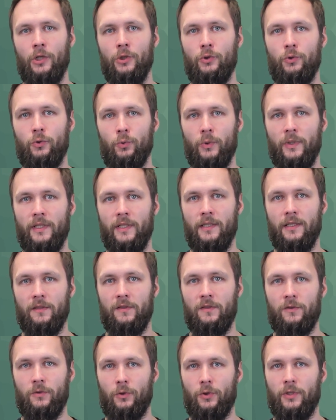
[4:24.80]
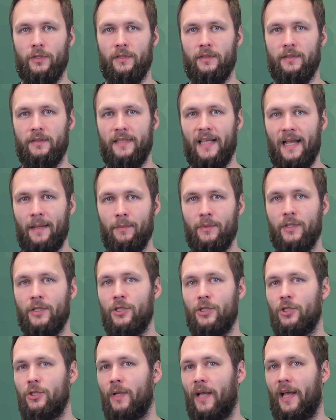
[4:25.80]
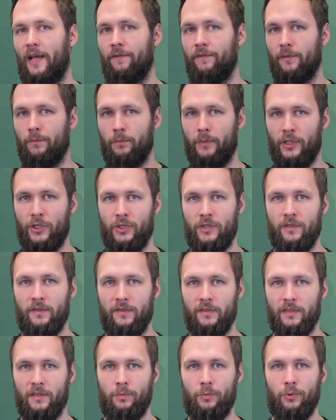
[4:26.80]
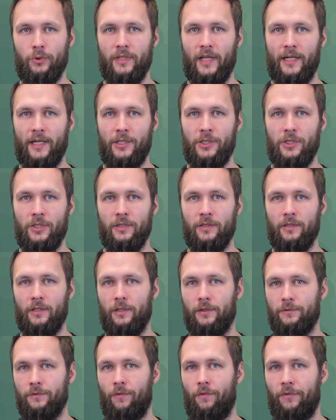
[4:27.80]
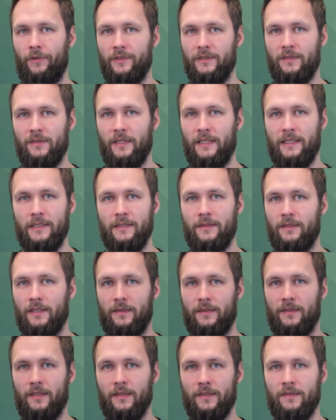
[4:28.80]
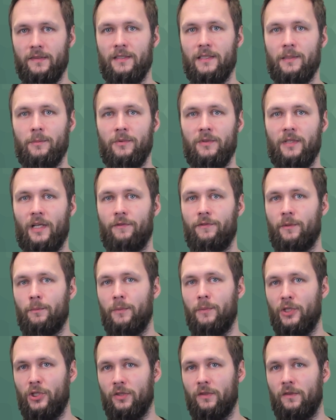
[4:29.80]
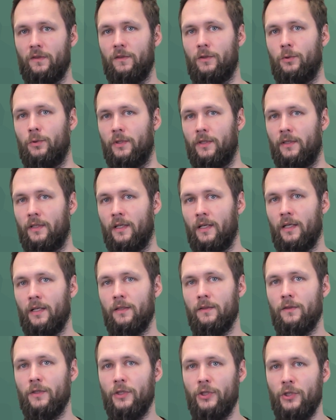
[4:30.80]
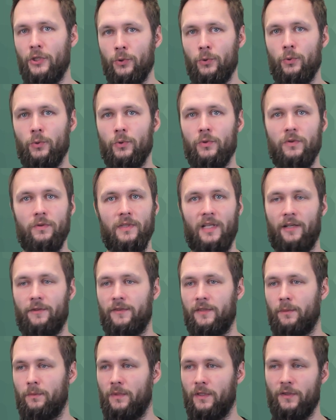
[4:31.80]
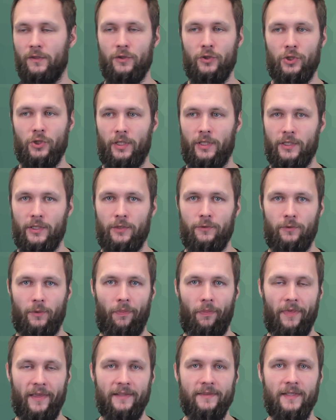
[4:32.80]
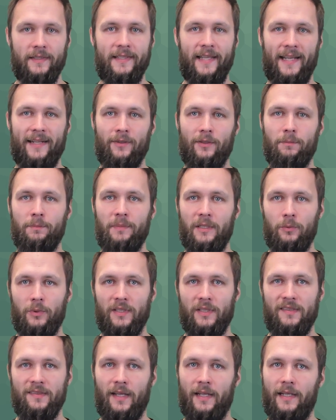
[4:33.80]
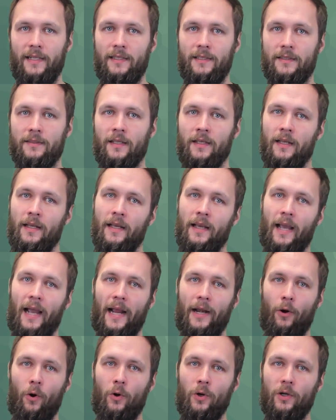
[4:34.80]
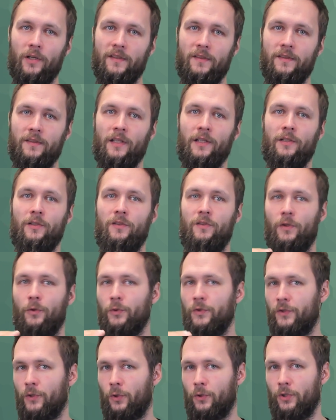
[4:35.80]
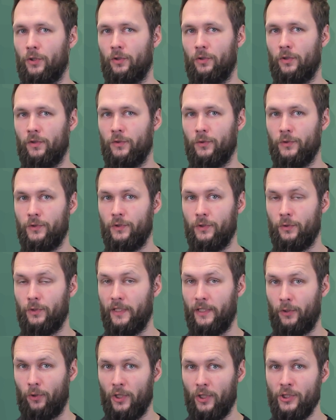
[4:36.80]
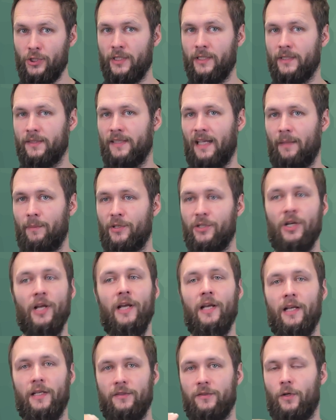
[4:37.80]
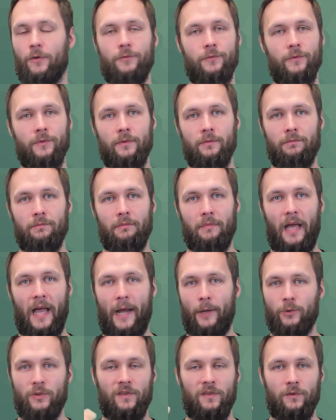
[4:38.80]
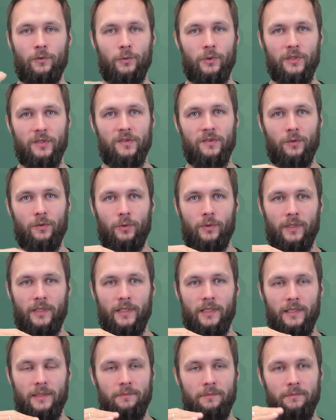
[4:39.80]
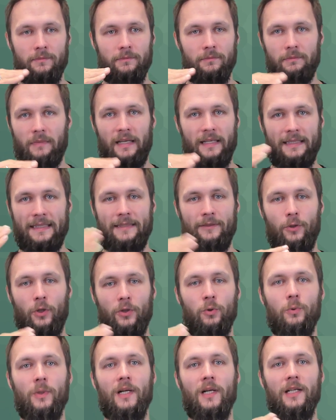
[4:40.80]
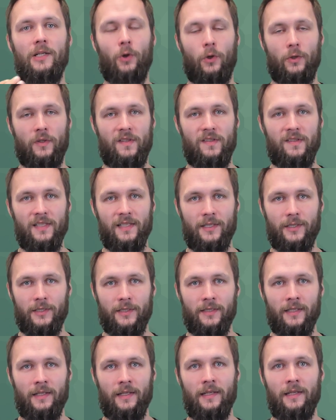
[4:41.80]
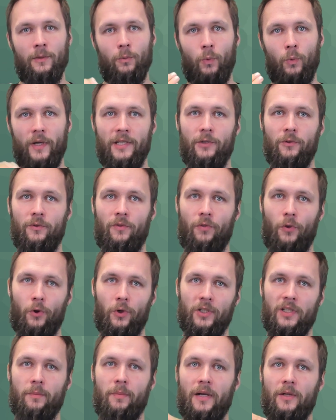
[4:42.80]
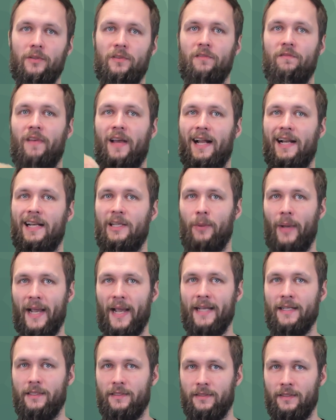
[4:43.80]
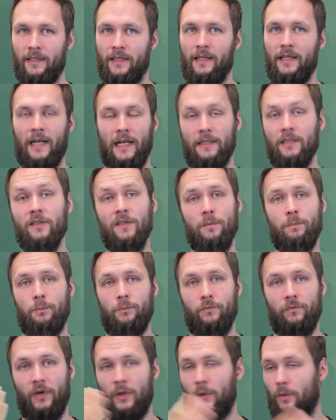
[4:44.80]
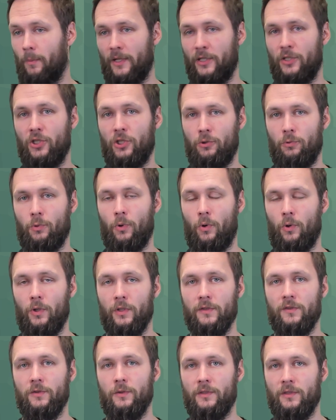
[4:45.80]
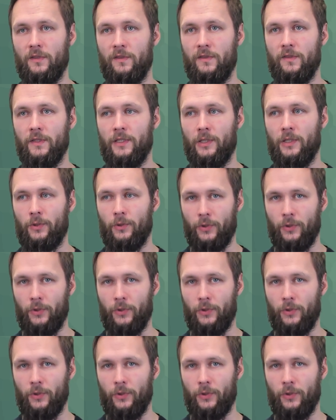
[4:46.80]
doing a certain damage. You have emissions in the production of things and systems. You have emissions during the use. You have some discharge from things that cannot be recycled. And all this socio-ecological damage is often outsourced or not really considered when you talk about the value added. And this is very much true also in the circular